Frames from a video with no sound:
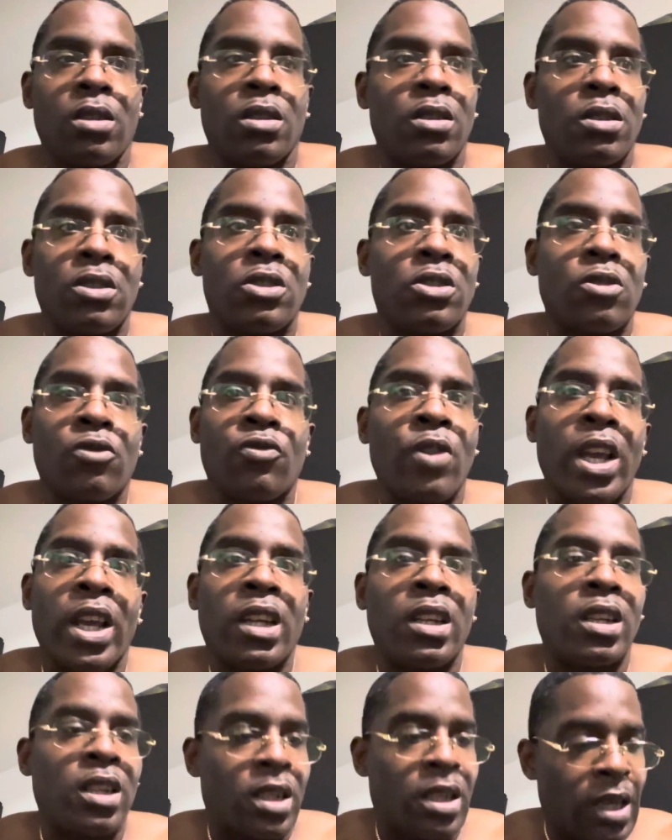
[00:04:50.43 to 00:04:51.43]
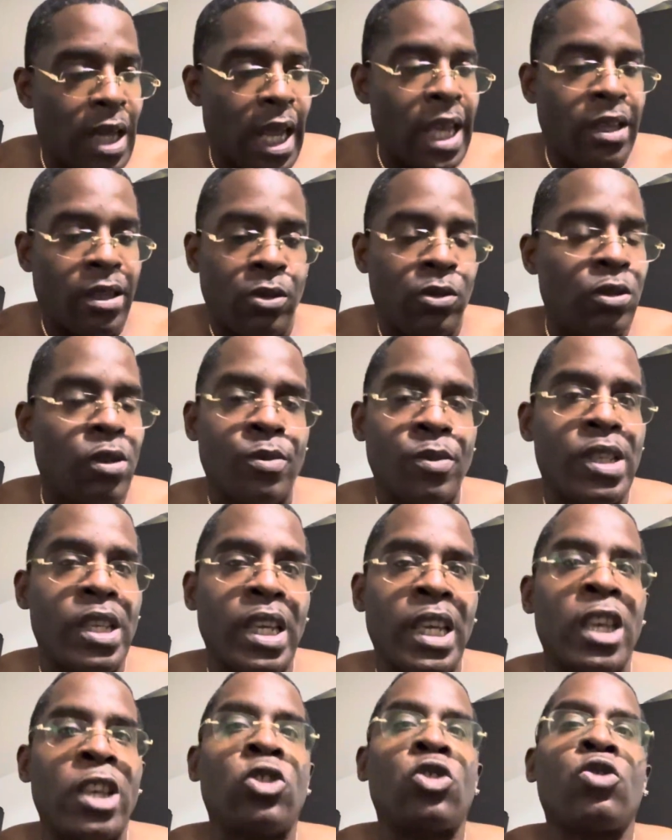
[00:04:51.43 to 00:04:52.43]
so regular, like, you know what I'm
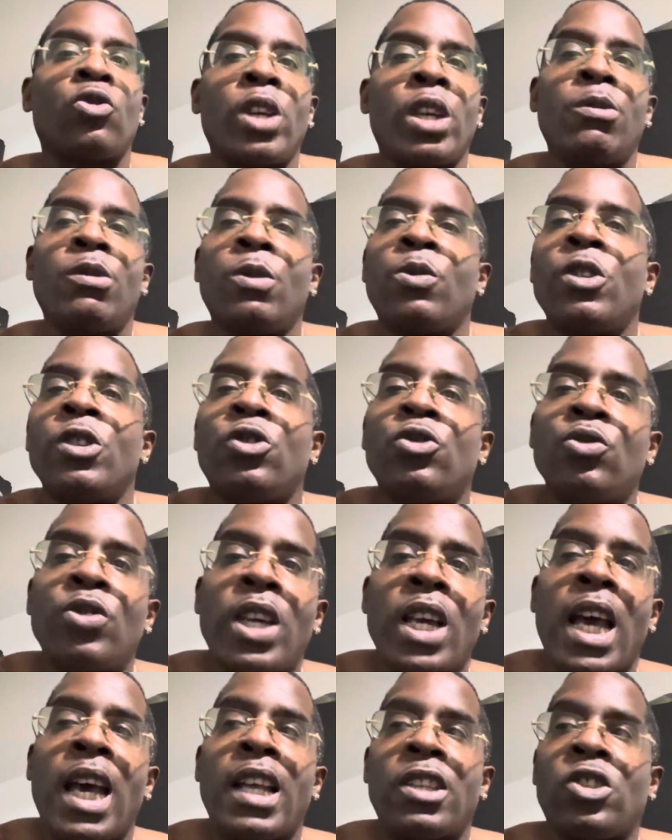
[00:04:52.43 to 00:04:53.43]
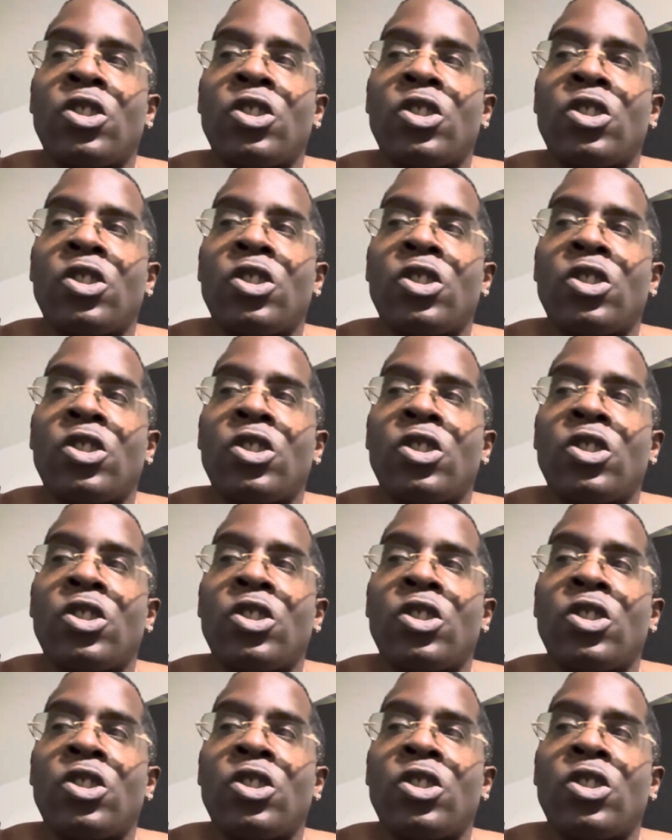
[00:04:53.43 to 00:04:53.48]
saying? Train with what you got.